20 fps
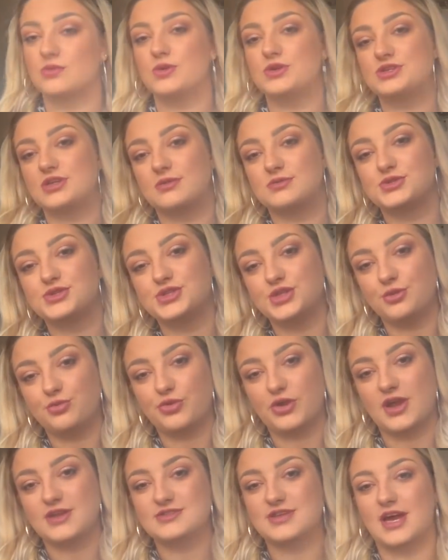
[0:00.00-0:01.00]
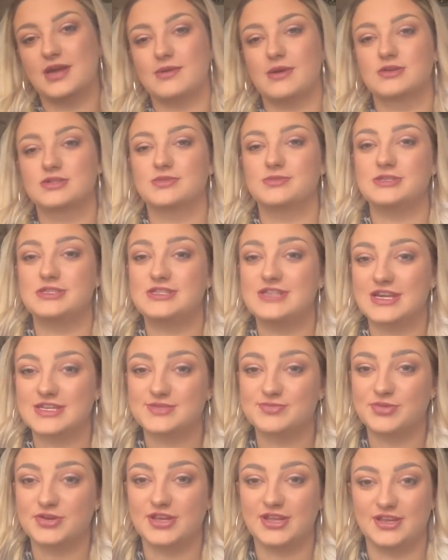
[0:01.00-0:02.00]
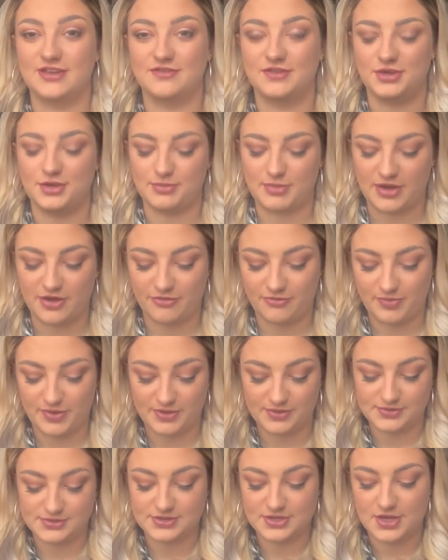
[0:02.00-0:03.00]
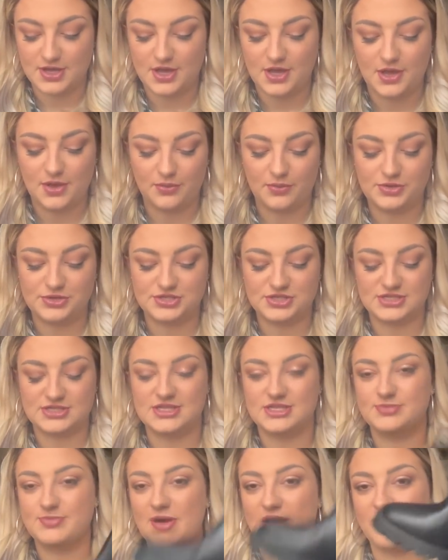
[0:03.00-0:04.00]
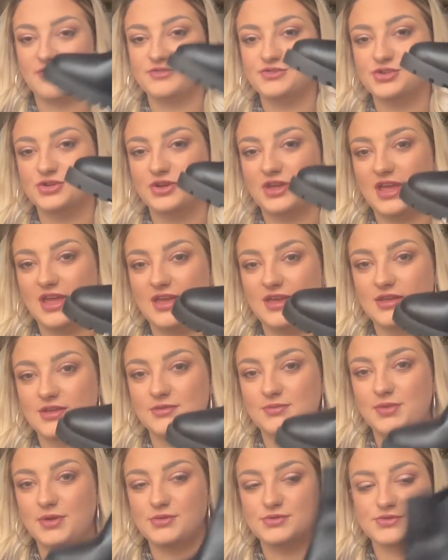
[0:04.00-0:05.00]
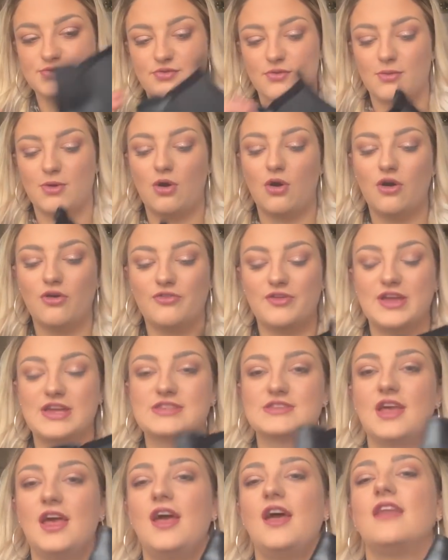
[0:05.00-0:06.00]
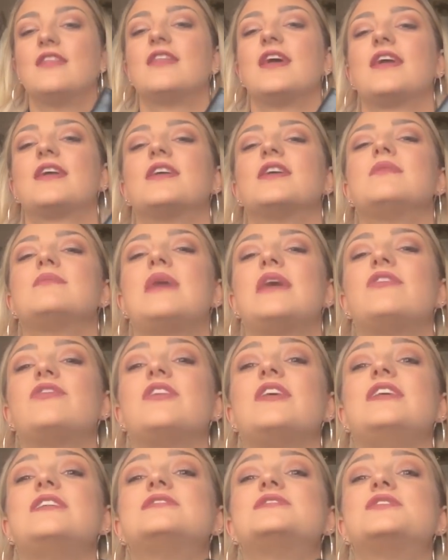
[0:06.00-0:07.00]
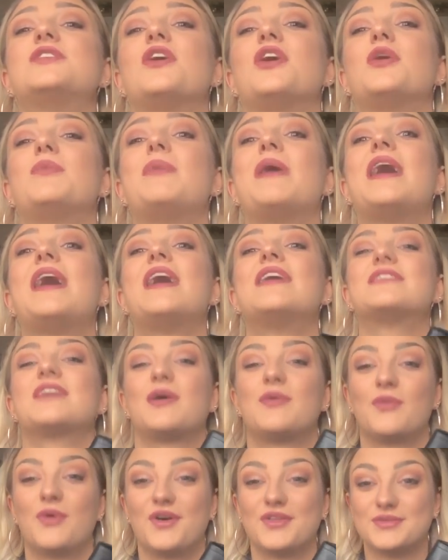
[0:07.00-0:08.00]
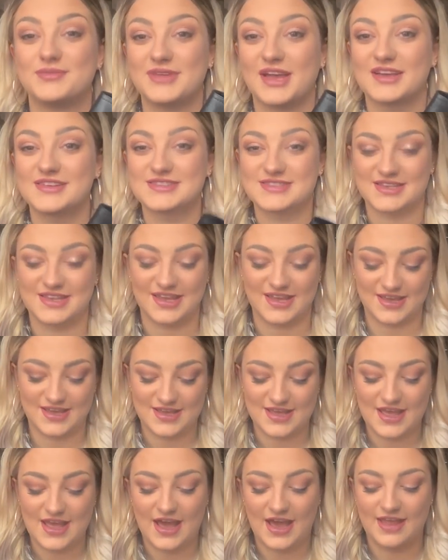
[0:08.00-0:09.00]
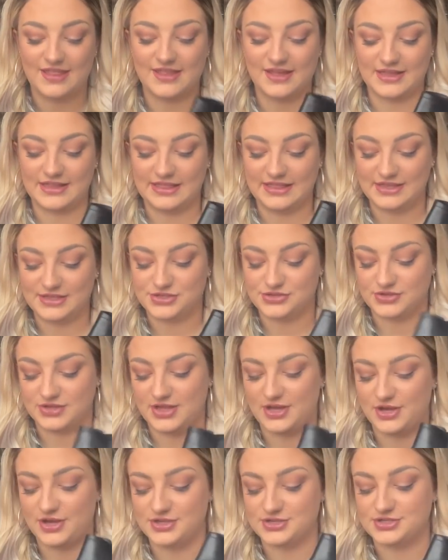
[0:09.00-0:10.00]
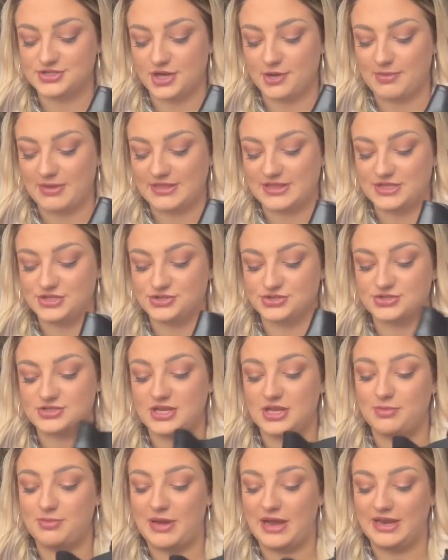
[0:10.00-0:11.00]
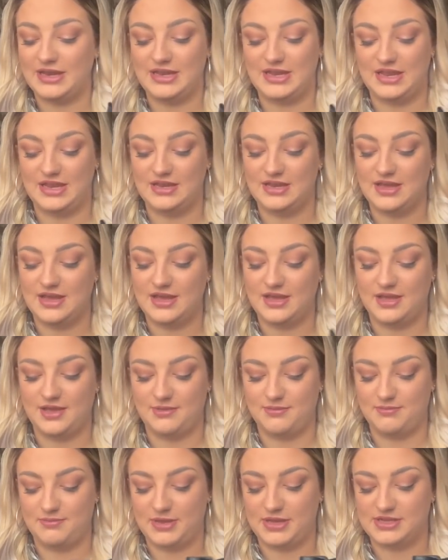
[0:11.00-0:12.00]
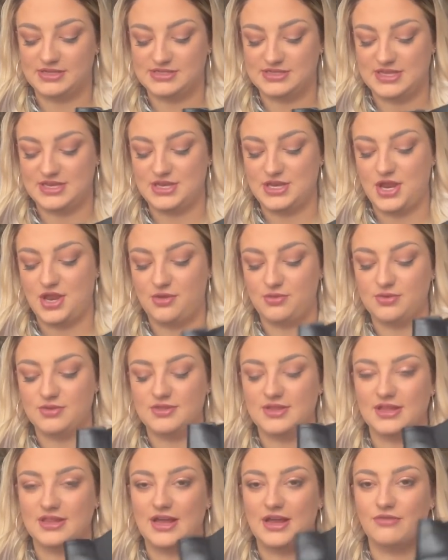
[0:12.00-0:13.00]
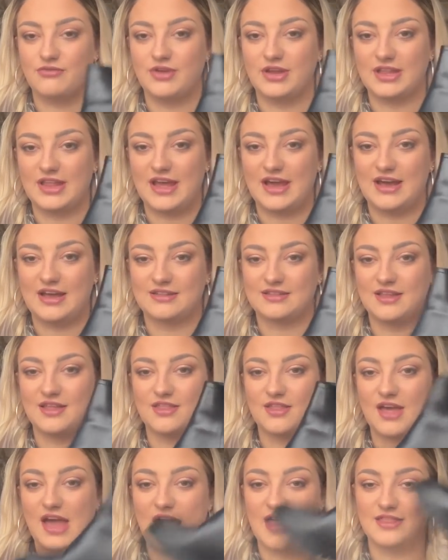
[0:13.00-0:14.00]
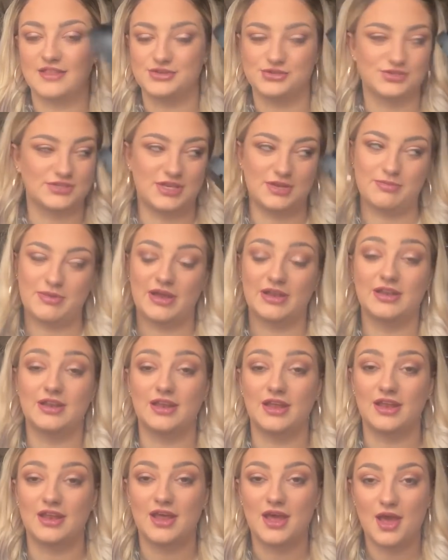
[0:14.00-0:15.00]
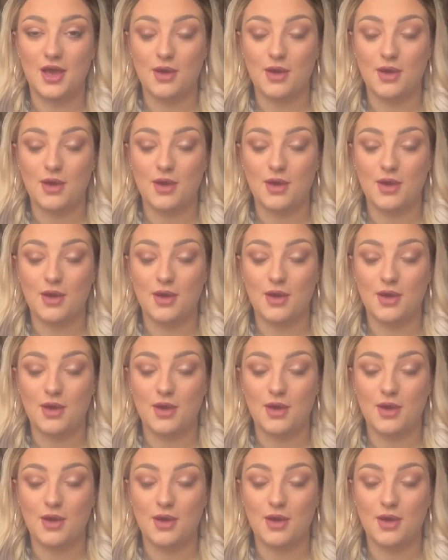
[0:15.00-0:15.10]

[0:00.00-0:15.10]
which I'm super excited about because I'm in desperate need of a new pair of boots, which is this pair of chunky heeled boots from Office. They kill my feet so bad. I wore them yesterday and they literally hurt so bad. They just need panning in um, because they're new. They're like really hard leather and they just need panning in.